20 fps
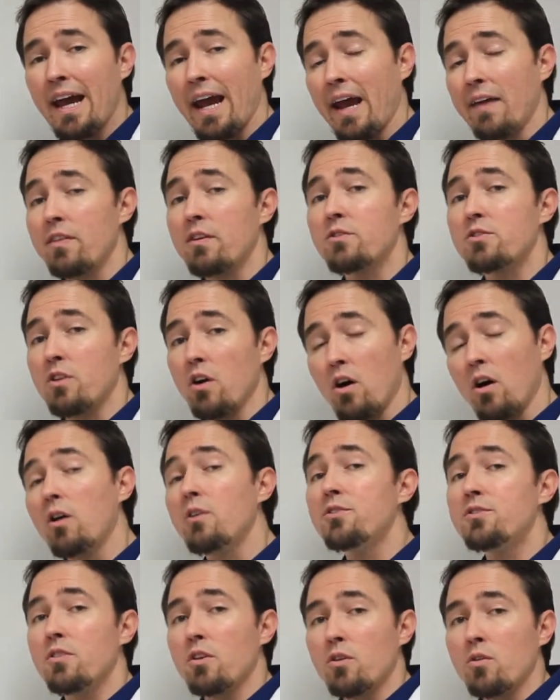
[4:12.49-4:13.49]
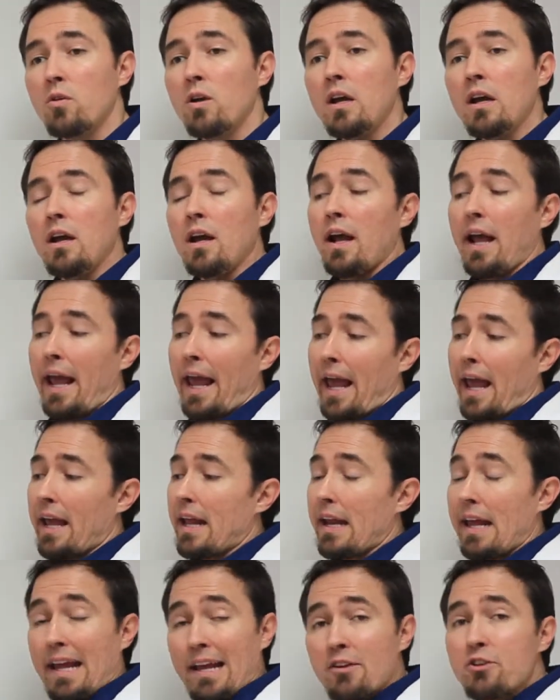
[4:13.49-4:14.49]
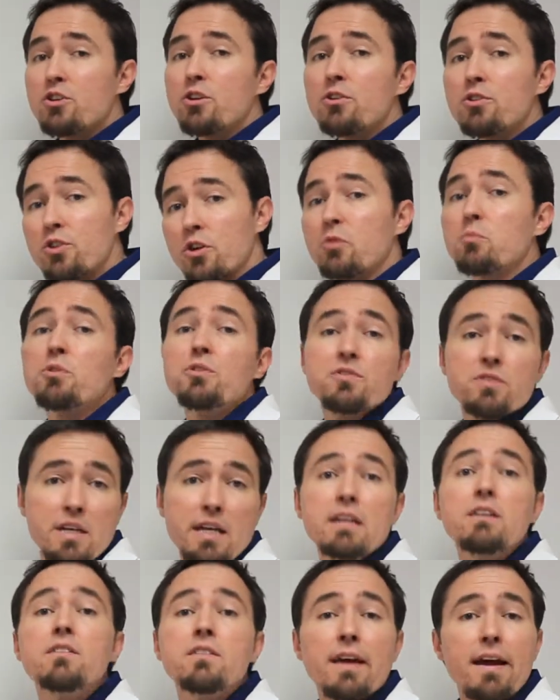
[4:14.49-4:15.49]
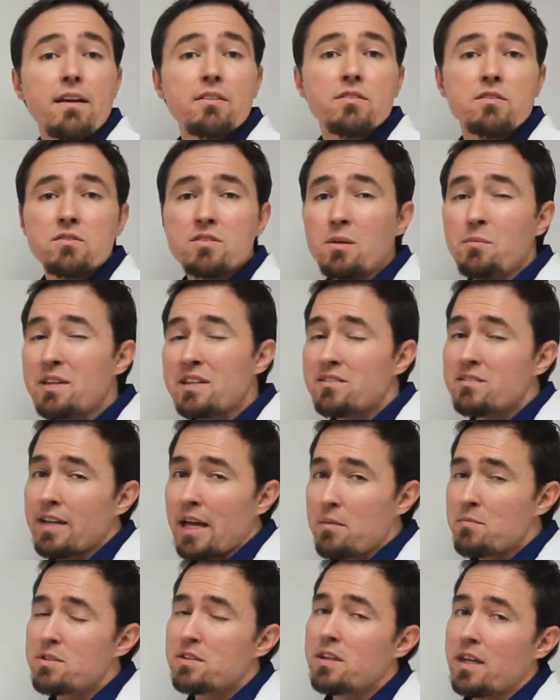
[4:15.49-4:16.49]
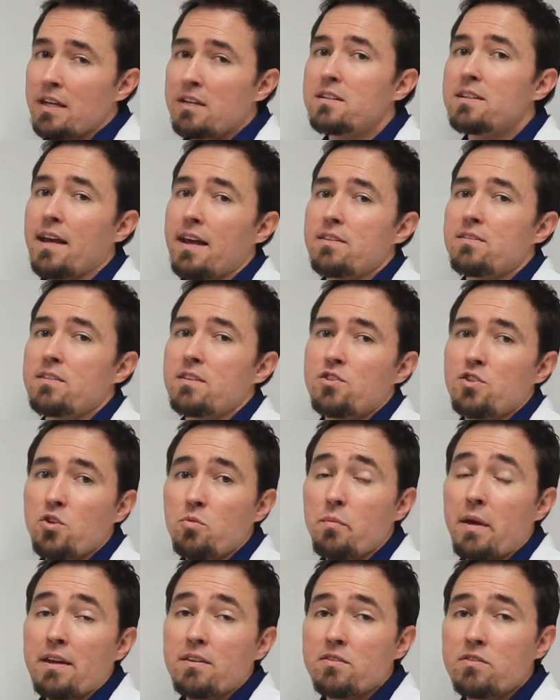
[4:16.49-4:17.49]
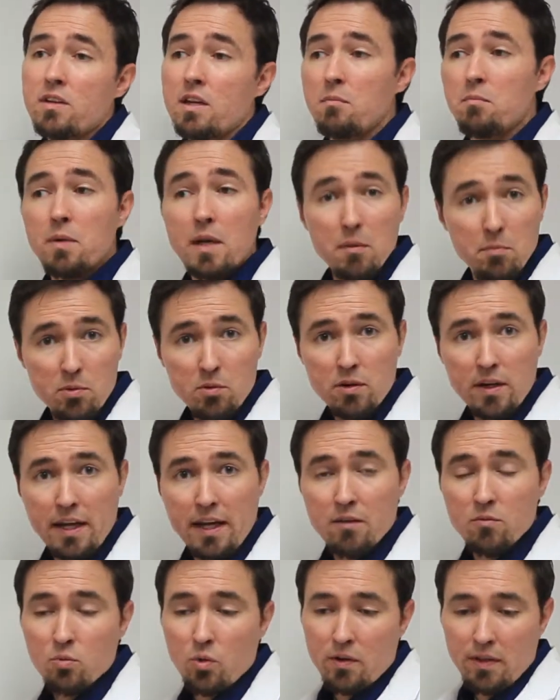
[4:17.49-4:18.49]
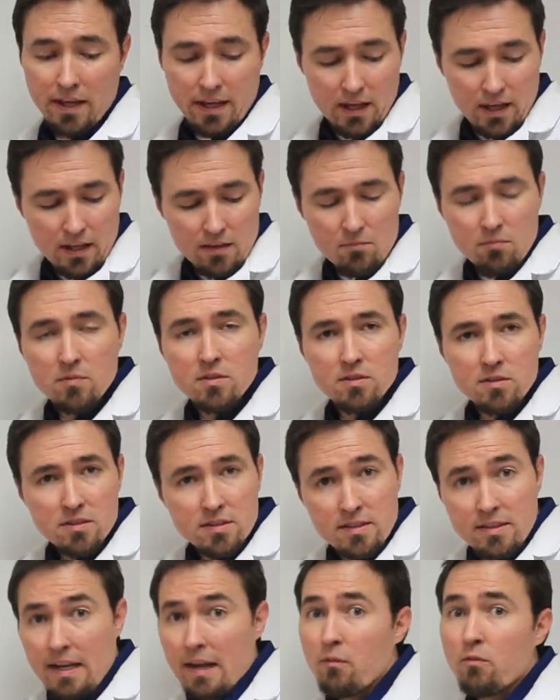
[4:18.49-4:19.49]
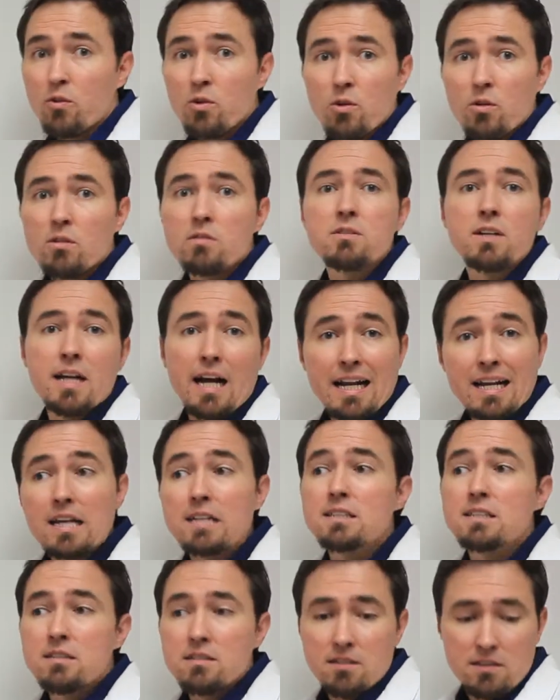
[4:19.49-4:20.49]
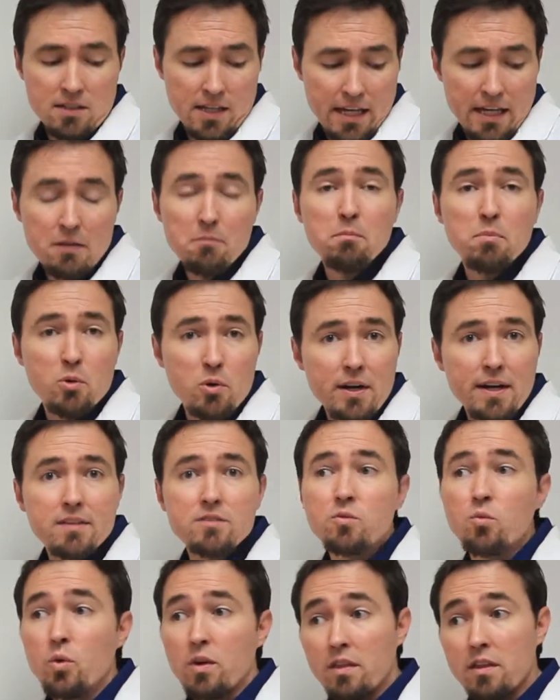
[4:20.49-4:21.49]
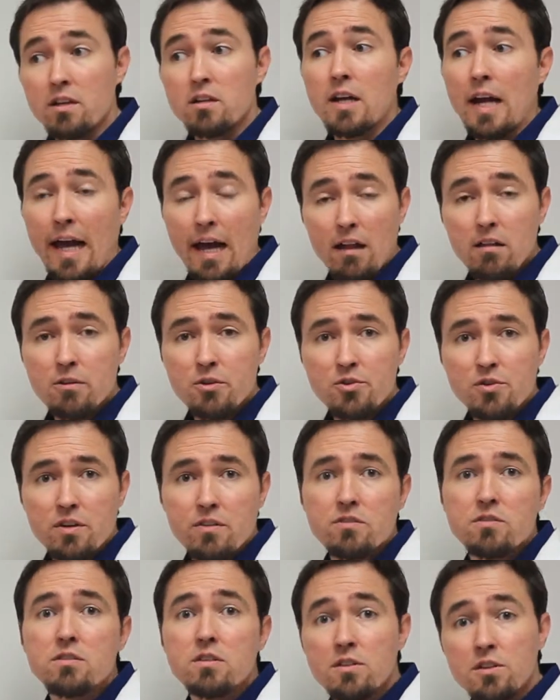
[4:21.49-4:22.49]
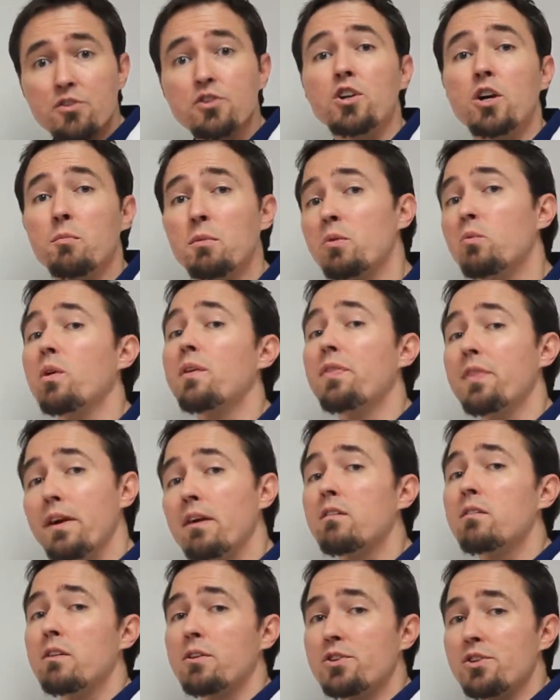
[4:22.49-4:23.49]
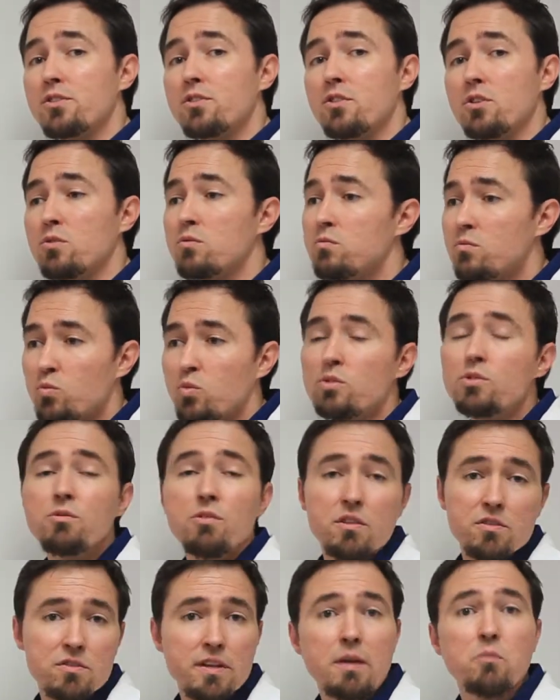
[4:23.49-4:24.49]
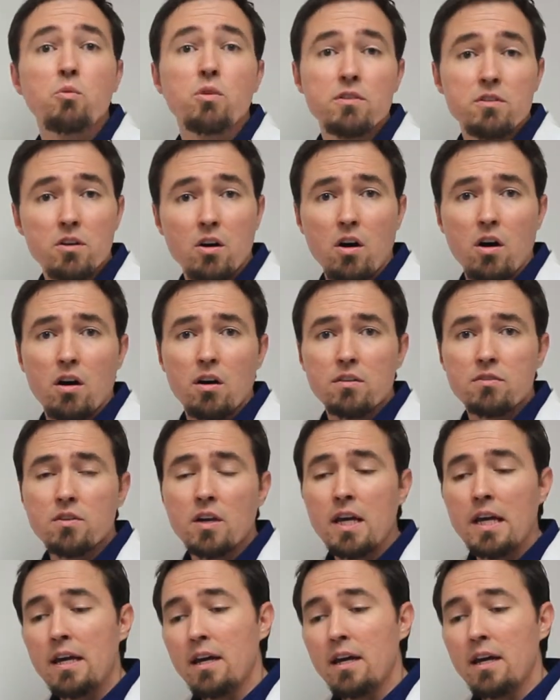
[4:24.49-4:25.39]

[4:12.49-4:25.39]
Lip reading: And there's also an intradermal skin test. Some of the same skin tests that you may see people get, where they get several kind of skin pricks with allergens to determine what they're allergic to. We'll do the same with dogs.